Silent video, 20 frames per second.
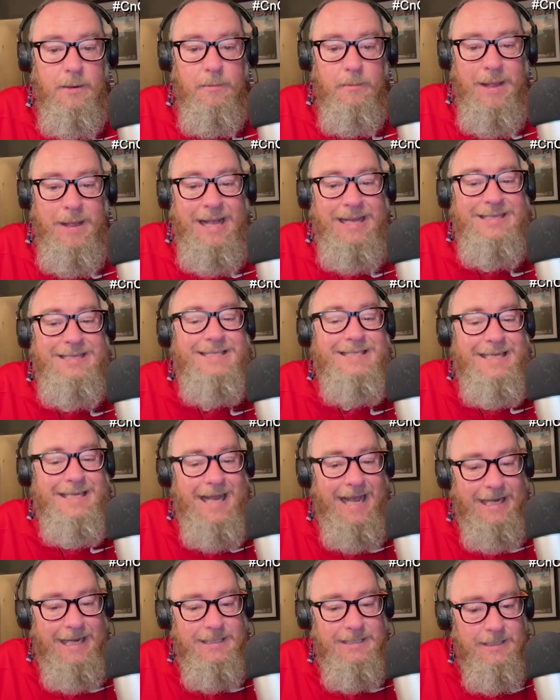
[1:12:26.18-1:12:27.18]
Penn
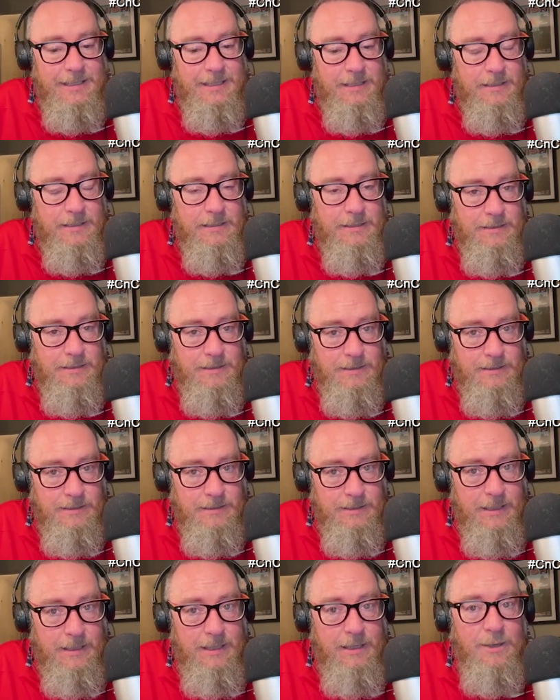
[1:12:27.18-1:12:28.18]
State
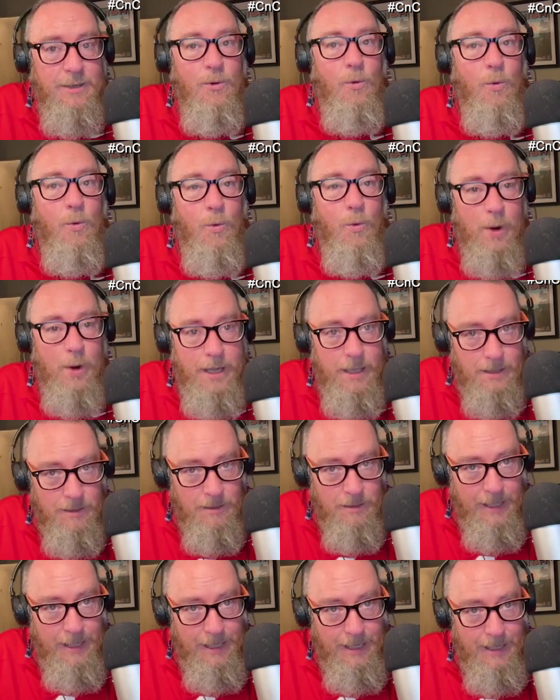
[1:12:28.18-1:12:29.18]

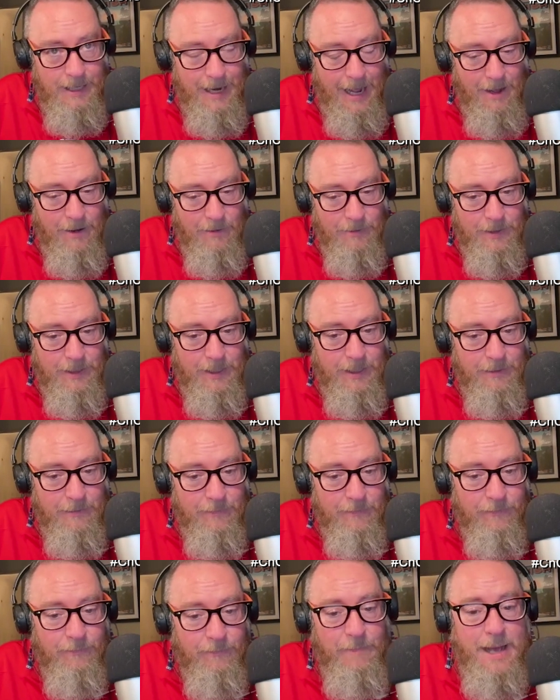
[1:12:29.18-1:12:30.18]
will get out
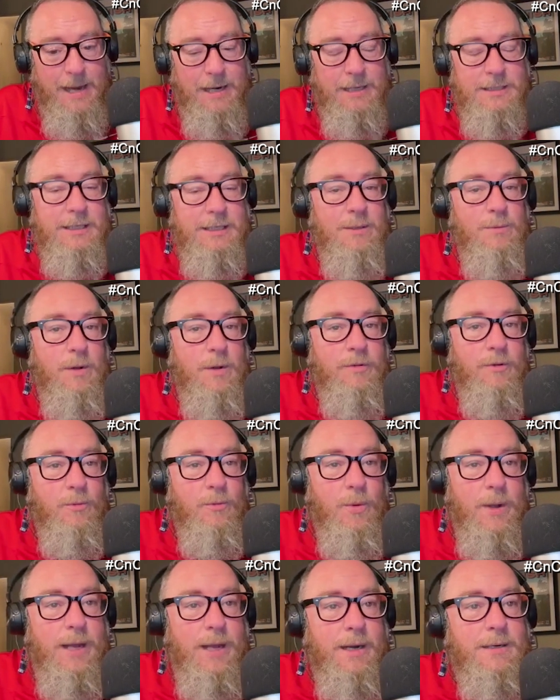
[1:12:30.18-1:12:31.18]
of Madison with the
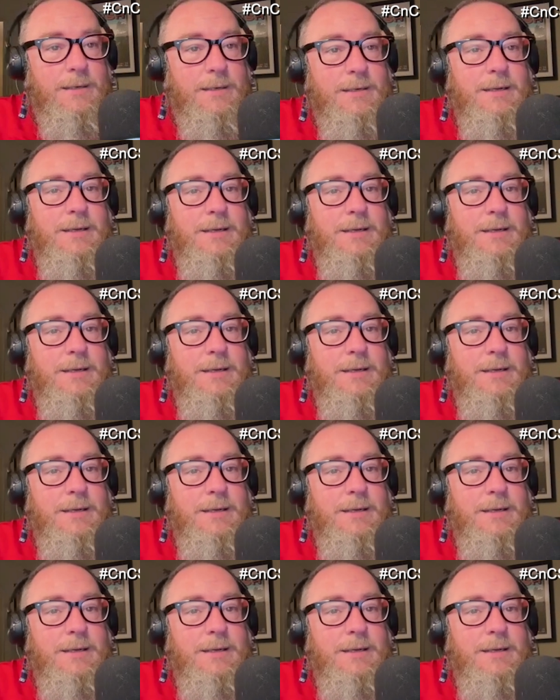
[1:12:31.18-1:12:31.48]
win.